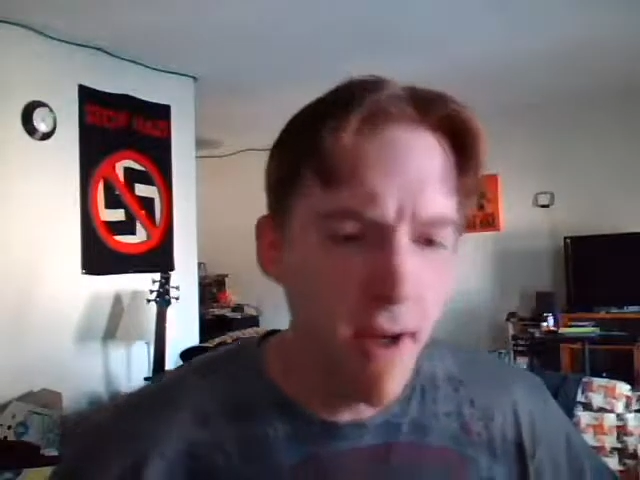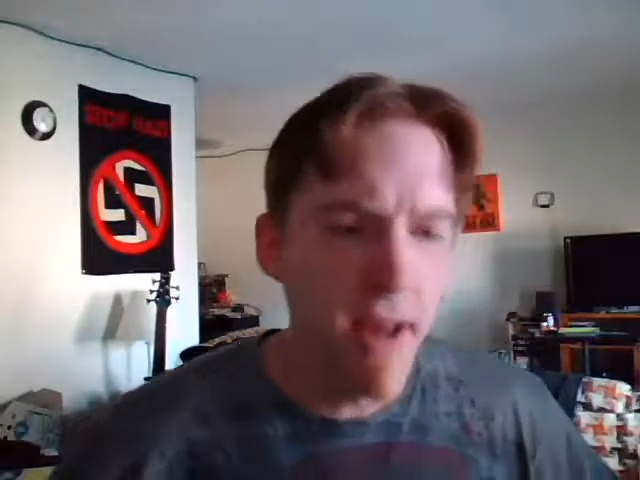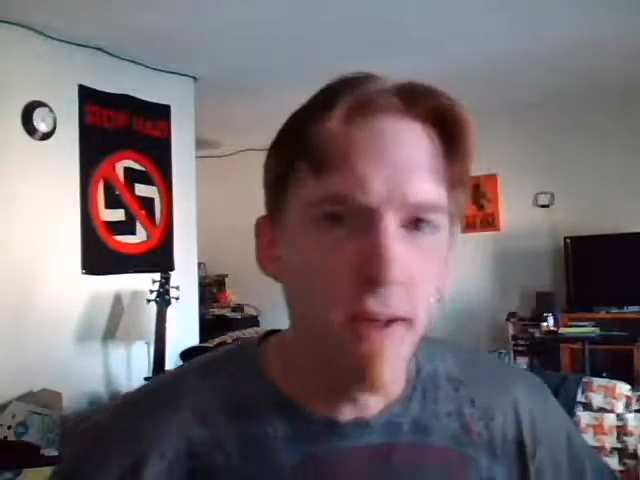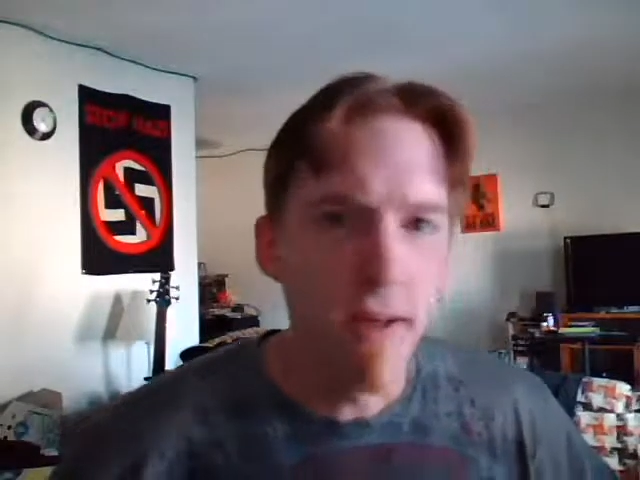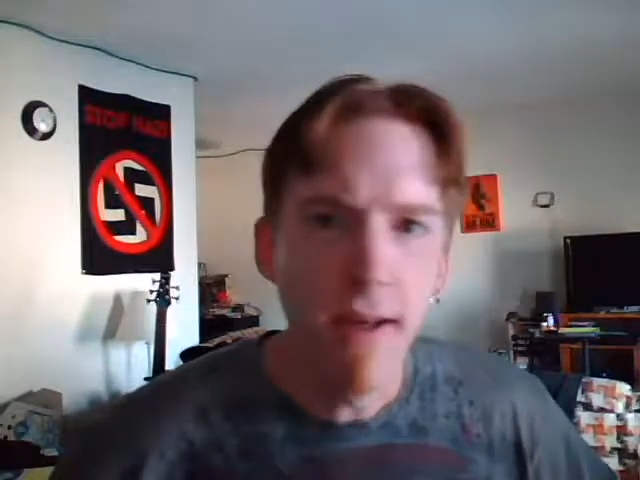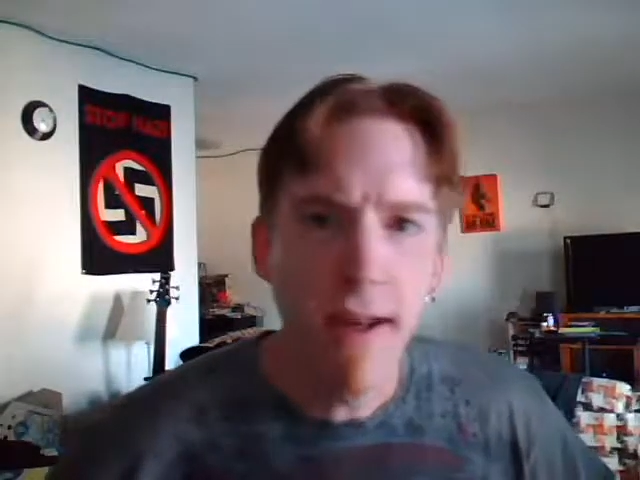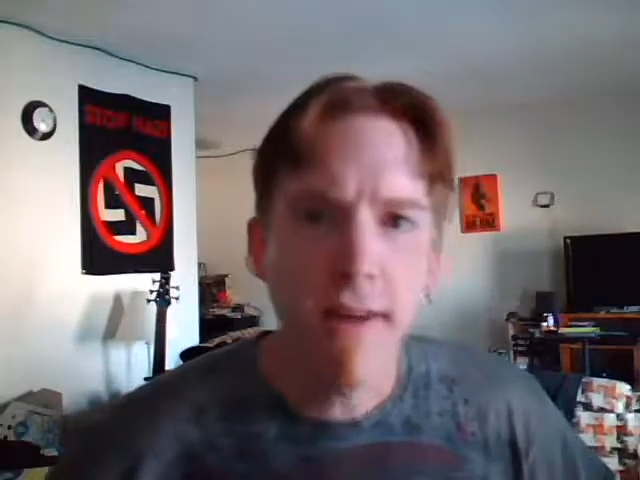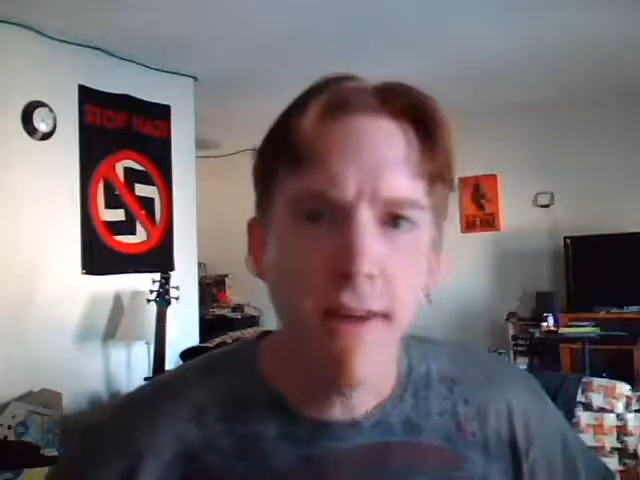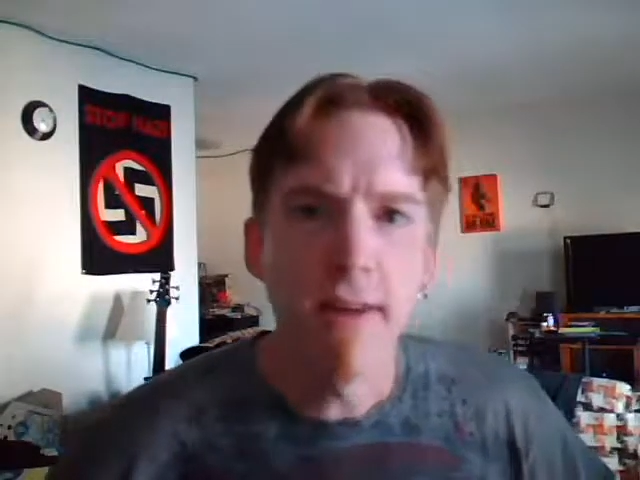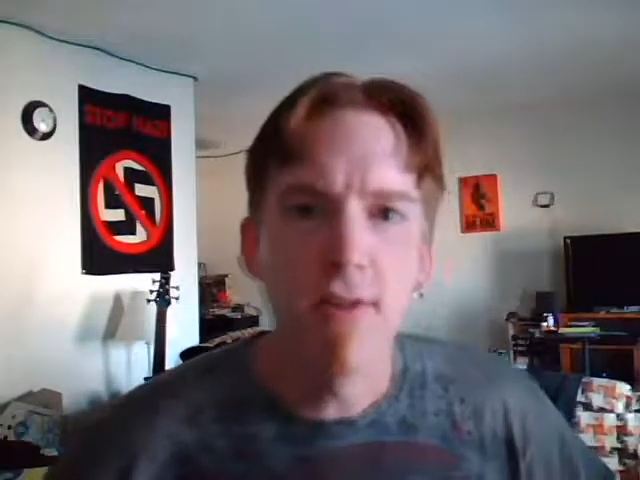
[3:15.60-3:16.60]
and yet
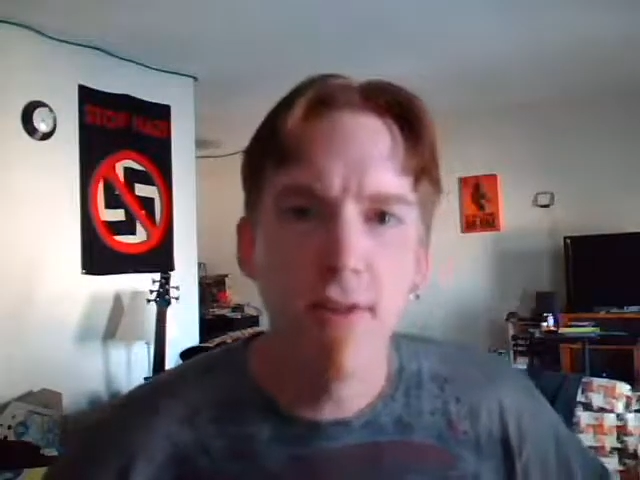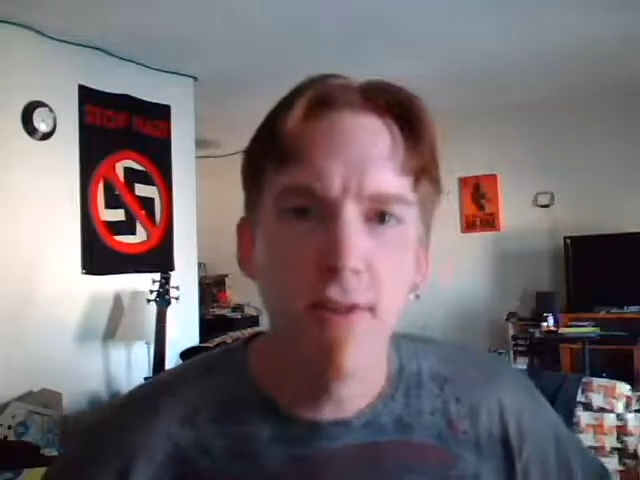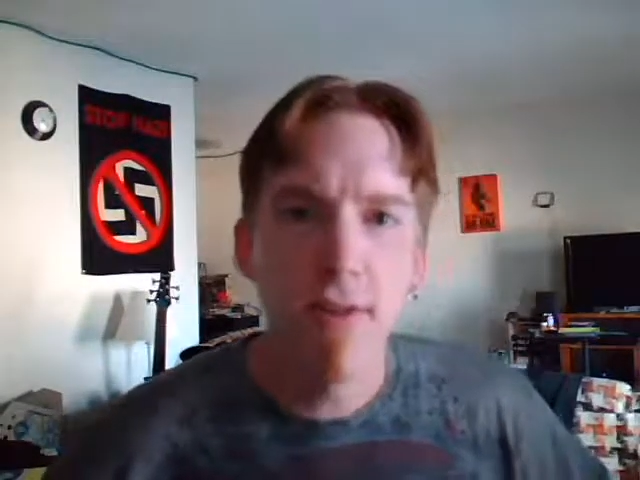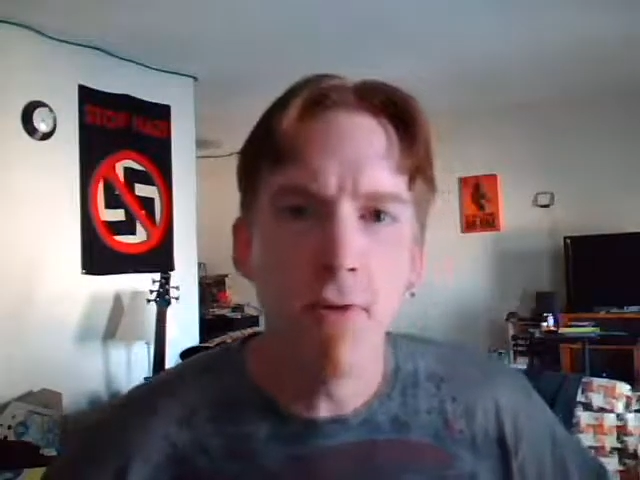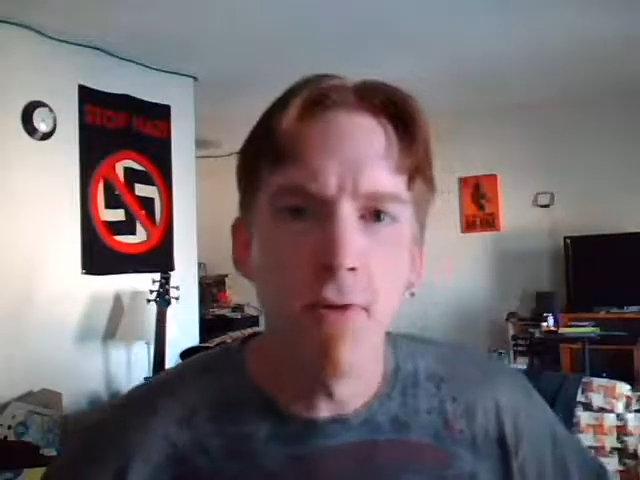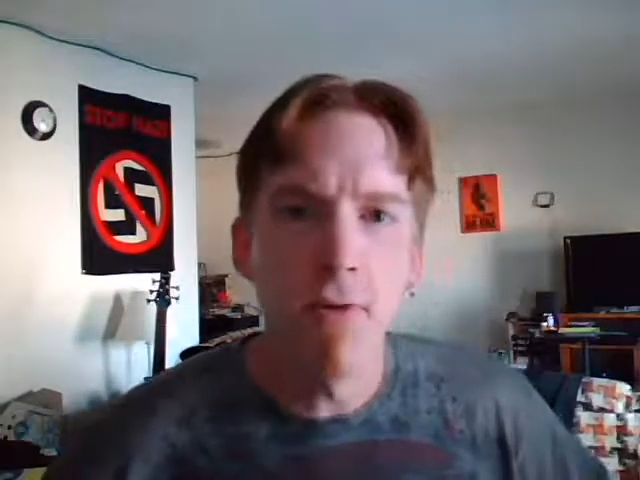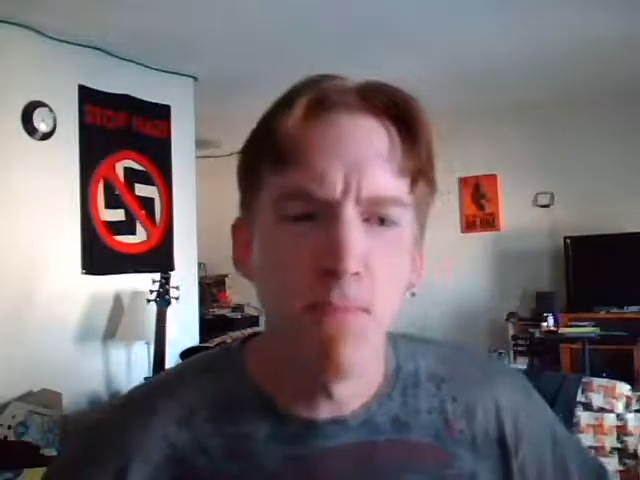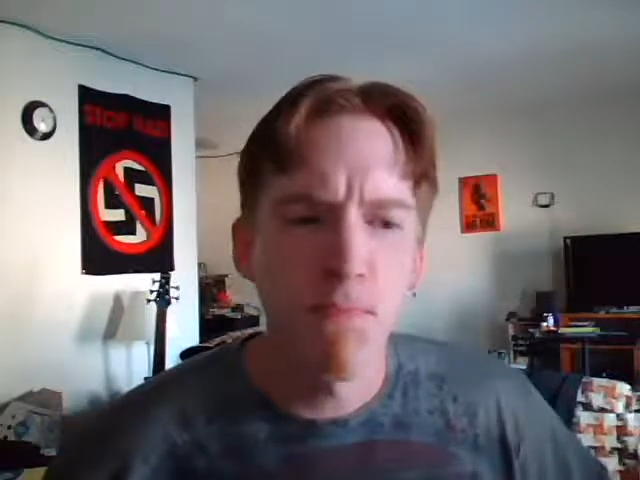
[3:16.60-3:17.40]
I still